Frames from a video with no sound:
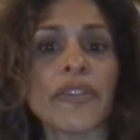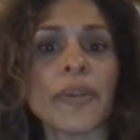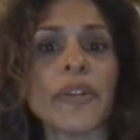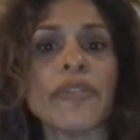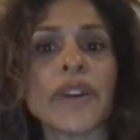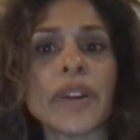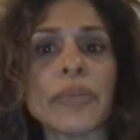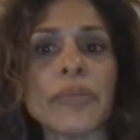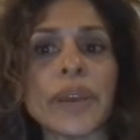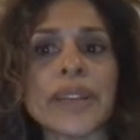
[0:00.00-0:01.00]
from a
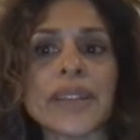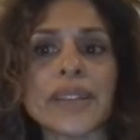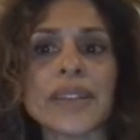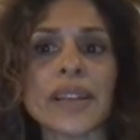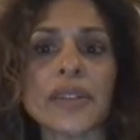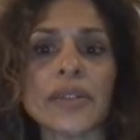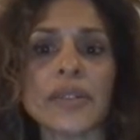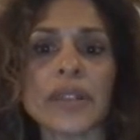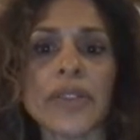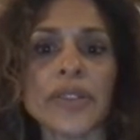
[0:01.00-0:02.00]
very basic
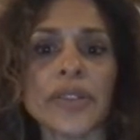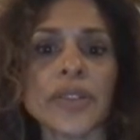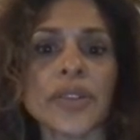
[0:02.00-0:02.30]
cellular level.